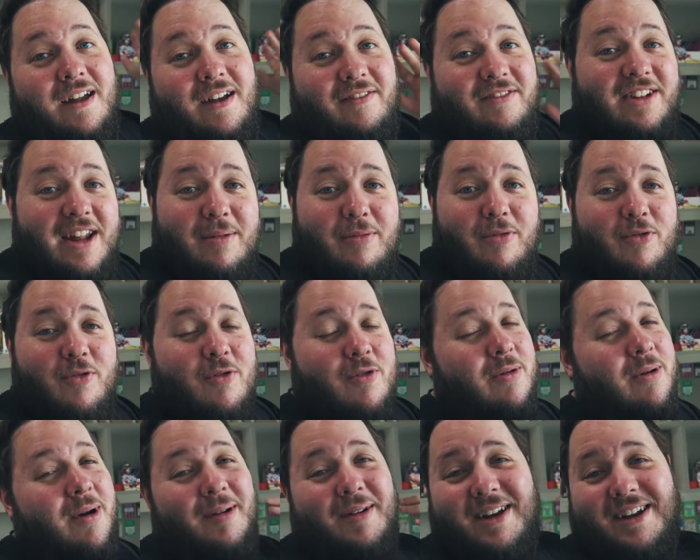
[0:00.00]
Said it
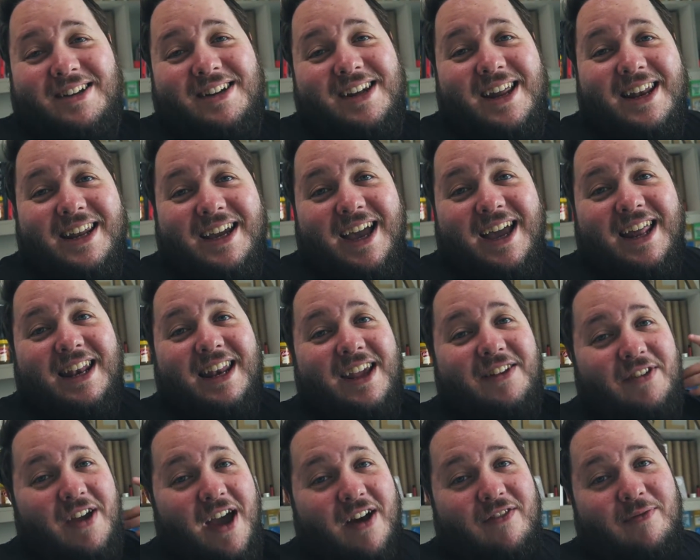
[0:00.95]
before, I'm going to say it again.
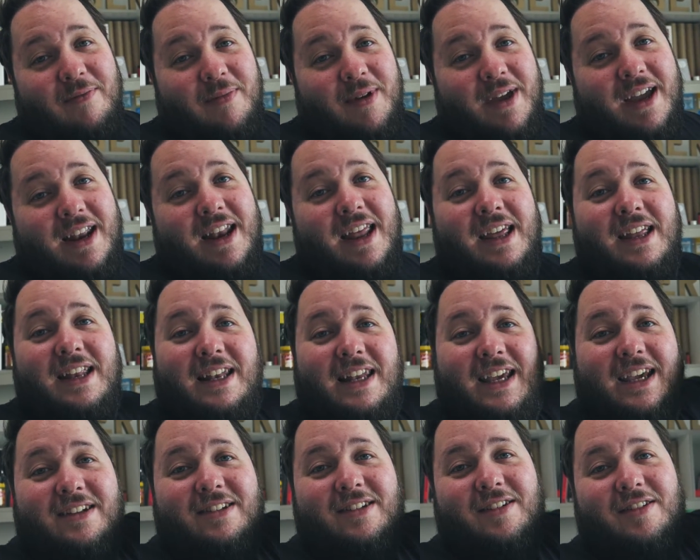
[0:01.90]
If you haven't been,
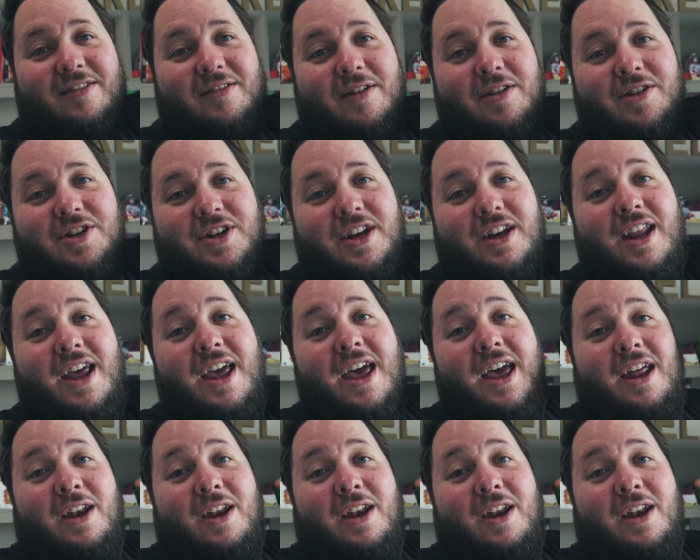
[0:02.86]
link is in the description.